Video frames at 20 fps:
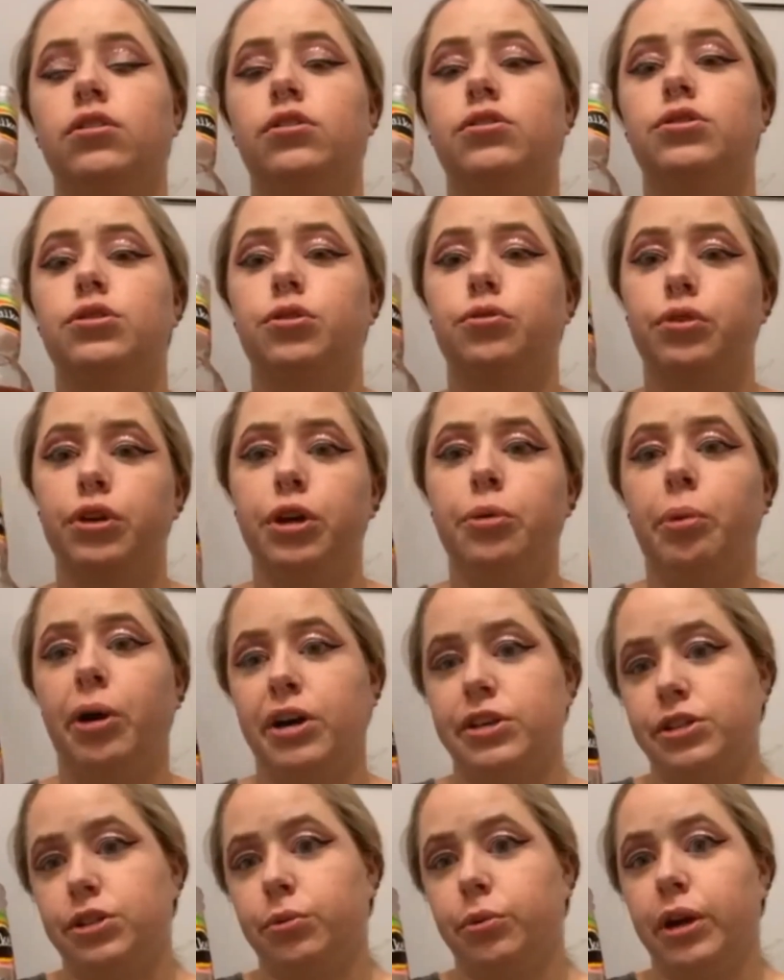Sophia
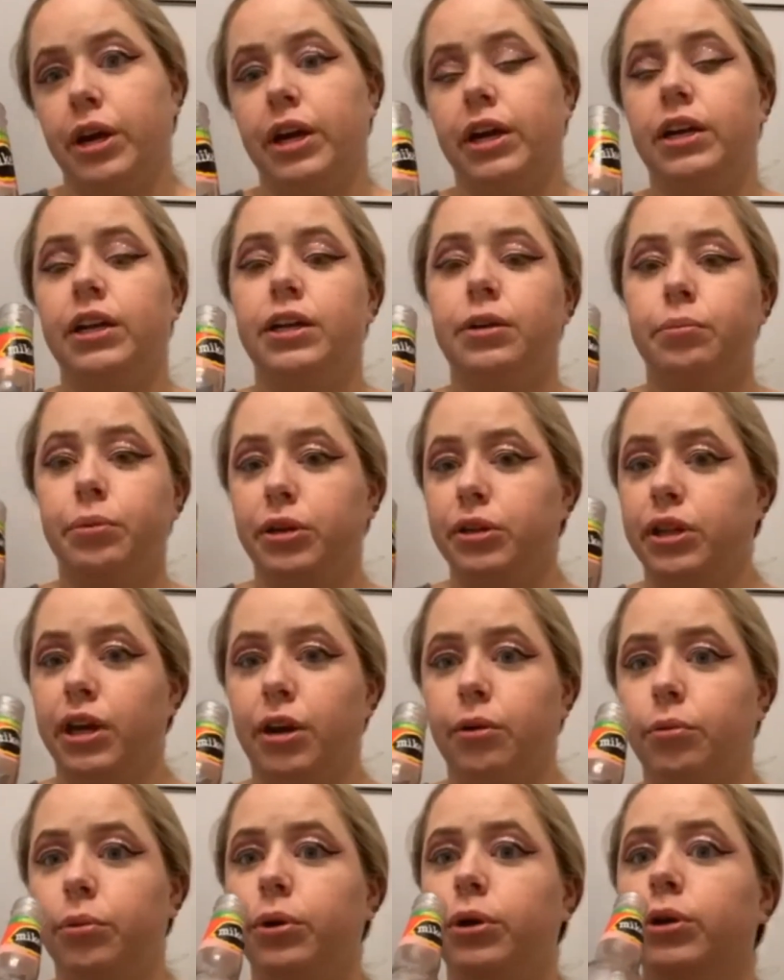passed away and he built
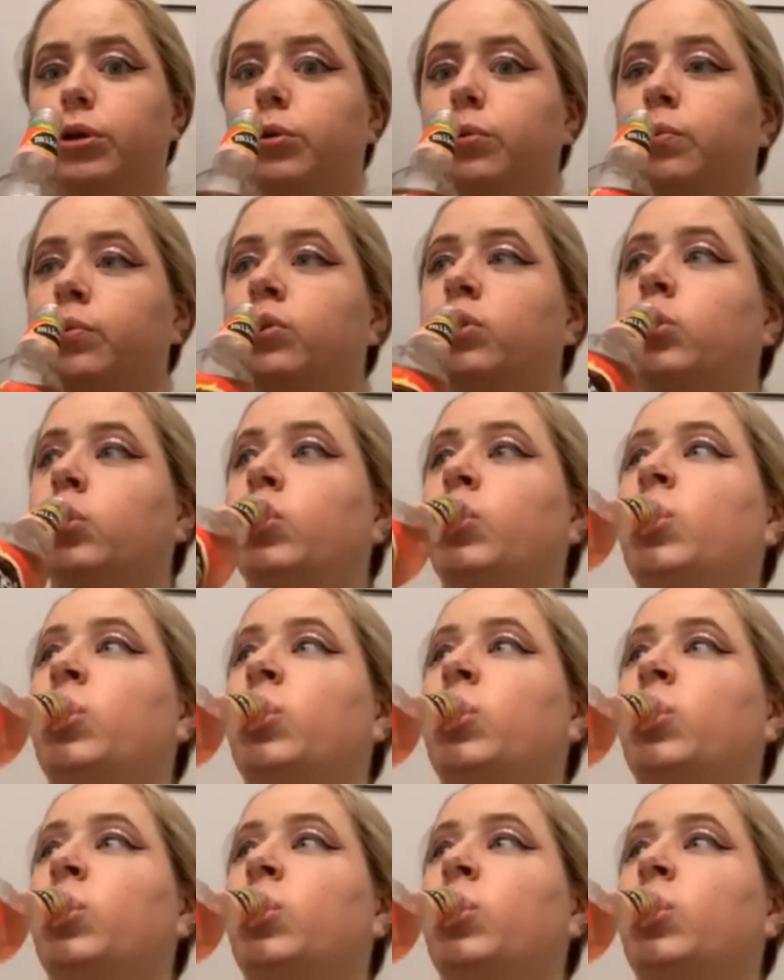that room,